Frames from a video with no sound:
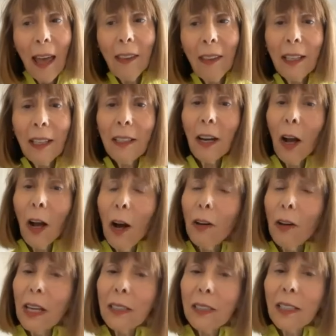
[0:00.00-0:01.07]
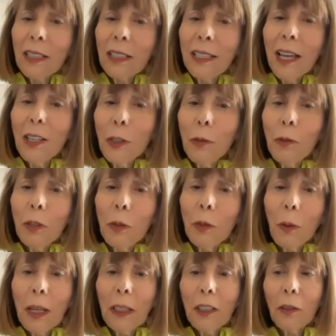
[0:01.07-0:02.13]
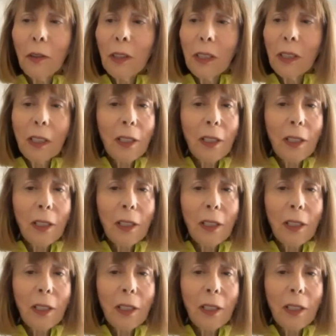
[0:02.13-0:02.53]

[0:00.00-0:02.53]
And they said, oh, that's accessory dwelling units.